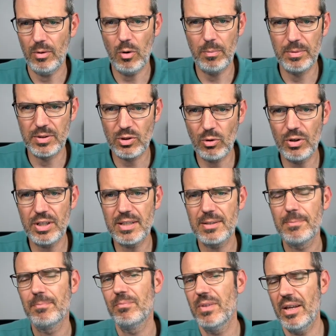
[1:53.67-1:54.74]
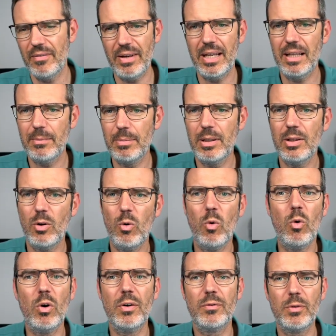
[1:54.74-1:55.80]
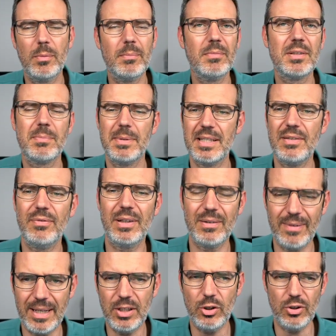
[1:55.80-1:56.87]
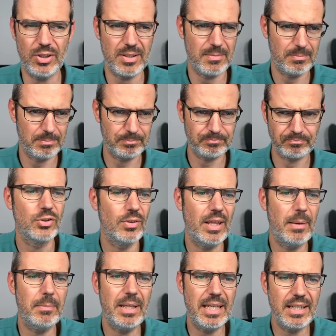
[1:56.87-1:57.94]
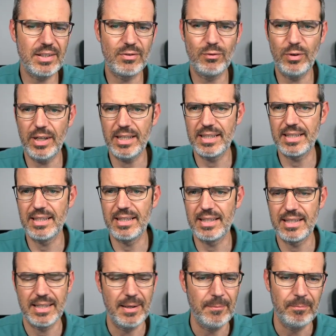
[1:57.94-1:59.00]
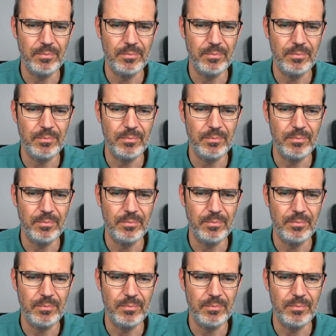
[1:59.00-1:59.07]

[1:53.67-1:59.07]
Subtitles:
open source, available, or from specific vendors. So that means, for instance,